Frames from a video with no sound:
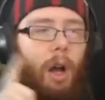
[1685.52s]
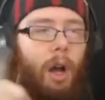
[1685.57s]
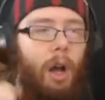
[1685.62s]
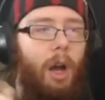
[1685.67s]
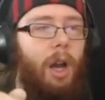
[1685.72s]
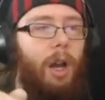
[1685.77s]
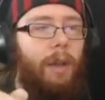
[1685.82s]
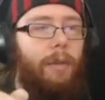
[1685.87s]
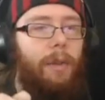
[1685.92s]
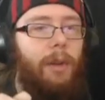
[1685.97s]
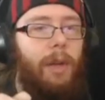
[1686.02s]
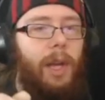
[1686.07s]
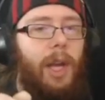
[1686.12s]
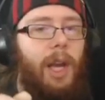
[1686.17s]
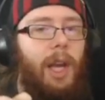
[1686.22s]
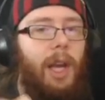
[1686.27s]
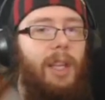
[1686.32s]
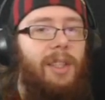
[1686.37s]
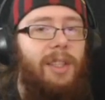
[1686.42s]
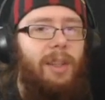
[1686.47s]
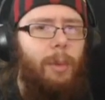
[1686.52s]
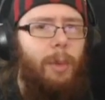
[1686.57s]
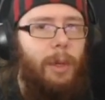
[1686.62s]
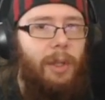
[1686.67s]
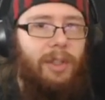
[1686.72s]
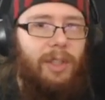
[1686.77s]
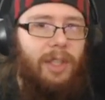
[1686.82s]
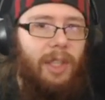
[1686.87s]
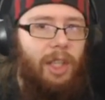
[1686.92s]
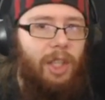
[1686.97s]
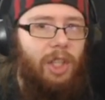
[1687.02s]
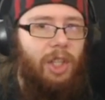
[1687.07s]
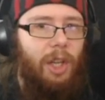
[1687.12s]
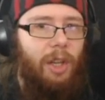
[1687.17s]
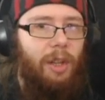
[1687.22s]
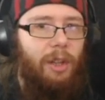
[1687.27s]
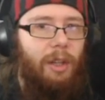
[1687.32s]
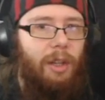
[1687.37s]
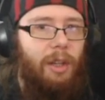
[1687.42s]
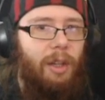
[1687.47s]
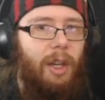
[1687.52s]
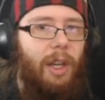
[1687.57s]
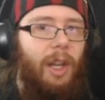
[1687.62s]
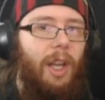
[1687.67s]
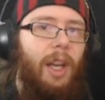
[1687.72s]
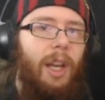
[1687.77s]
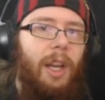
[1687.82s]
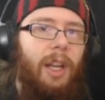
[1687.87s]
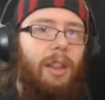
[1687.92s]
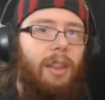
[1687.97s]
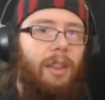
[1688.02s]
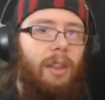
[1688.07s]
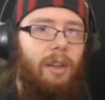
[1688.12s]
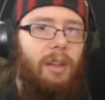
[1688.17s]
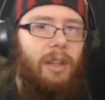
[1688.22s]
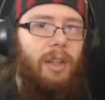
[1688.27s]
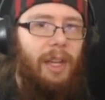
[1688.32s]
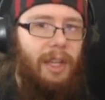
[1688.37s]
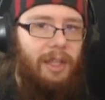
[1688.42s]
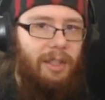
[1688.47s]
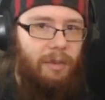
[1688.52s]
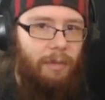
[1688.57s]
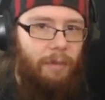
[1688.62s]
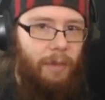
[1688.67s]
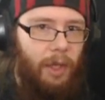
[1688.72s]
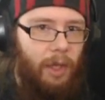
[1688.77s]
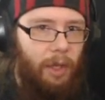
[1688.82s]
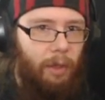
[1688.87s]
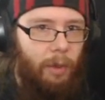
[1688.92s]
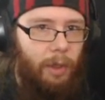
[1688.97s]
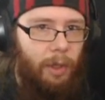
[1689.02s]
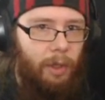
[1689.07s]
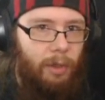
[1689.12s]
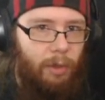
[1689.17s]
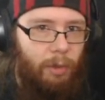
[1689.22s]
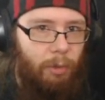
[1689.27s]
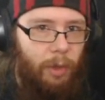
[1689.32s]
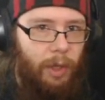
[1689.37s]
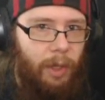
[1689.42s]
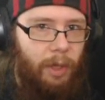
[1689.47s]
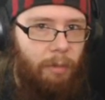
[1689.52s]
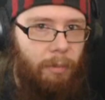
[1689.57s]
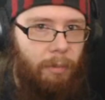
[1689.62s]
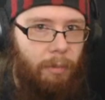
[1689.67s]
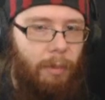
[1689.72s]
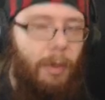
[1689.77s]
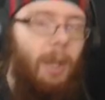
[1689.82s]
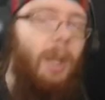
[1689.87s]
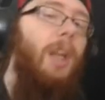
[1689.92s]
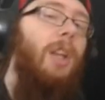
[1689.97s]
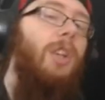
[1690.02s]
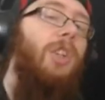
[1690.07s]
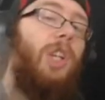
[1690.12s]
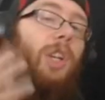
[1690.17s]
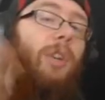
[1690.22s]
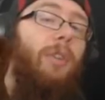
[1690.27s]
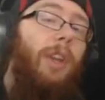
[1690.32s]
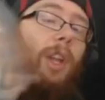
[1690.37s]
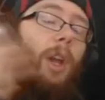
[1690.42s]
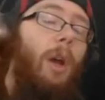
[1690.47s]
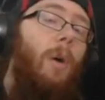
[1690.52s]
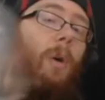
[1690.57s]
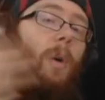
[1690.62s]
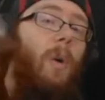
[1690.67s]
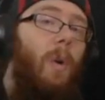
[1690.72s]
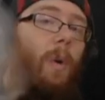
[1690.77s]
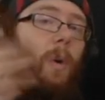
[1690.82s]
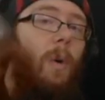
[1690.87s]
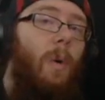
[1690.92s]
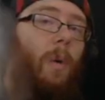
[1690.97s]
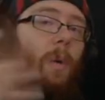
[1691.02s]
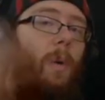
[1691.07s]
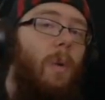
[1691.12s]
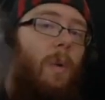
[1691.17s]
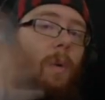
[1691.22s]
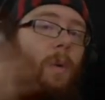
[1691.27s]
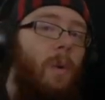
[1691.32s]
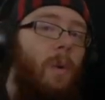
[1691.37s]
all of you guys, and we'll see each other in the next video in the stream. Cheerio!